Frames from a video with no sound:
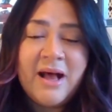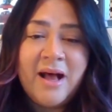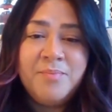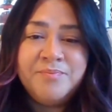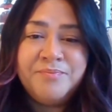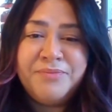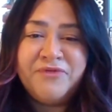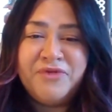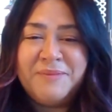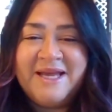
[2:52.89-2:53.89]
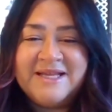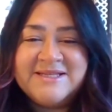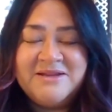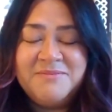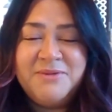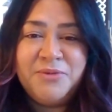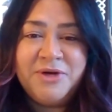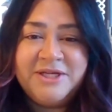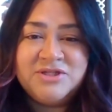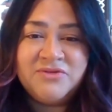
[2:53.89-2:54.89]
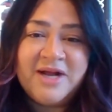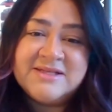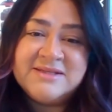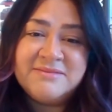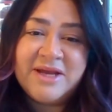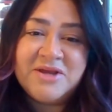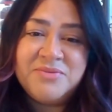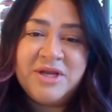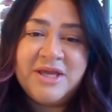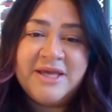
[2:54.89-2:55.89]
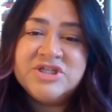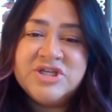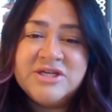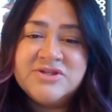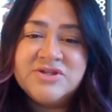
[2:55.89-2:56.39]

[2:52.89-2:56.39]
Um, but for me, I tend to be pretty direct in my communication.